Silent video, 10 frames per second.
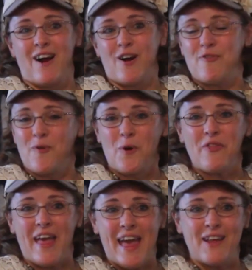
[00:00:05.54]
our
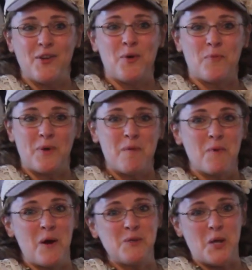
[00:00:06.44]
fourth annual
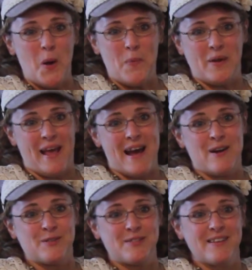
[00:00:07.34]
Primrose Open
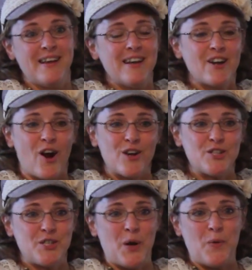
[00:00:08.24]
House. Car
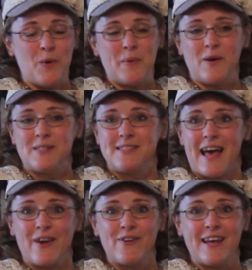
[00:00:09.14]
show will be on
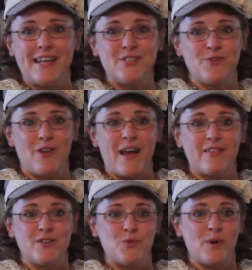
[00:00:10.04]
Saturday, July
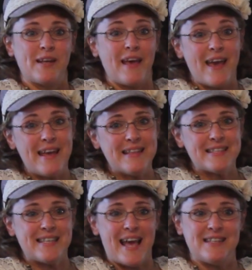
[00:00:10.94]
the
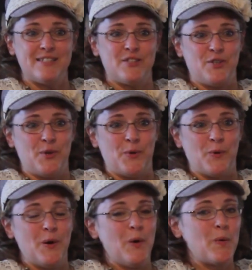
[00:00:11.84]
28th, 10 to
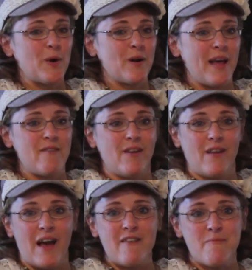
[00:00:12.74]
2. We're going to have a
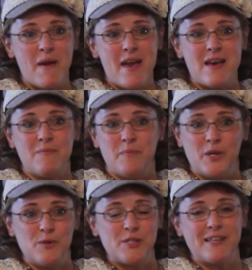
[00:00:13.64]
live band,
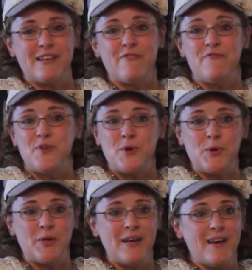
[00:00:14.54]
music,
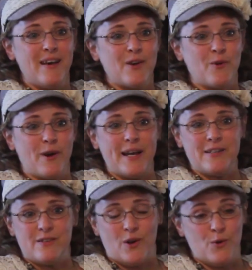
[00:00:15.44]
food,
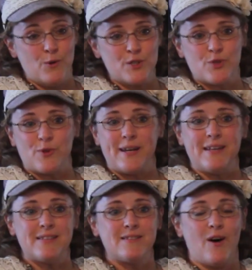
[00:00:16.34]
great cool
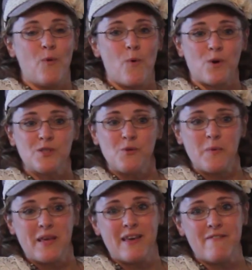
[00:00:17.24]
drinks, awards will
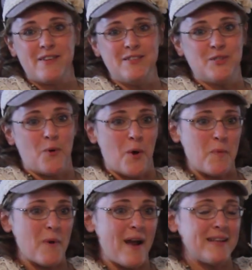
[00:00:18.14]
be given, door
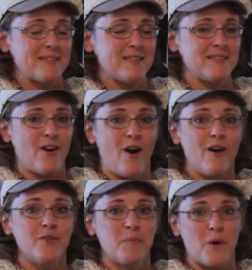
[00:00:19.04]
prizes.
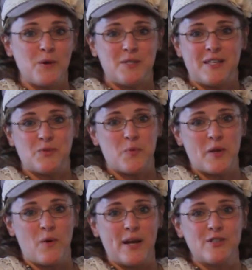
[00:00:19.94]
All the proceeds will be
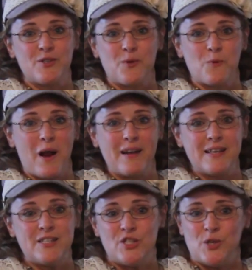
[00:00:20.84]
going to the
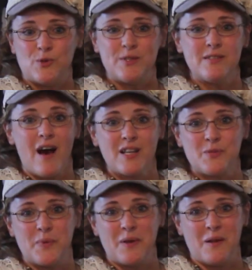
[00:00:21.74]
Riley Children's
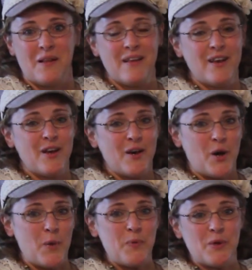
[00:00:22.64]
Hospital.
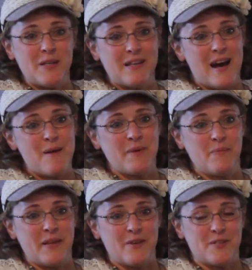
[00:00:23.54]
Hope you can come and
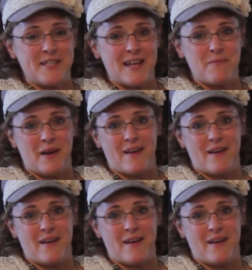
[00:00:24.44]
be entertained by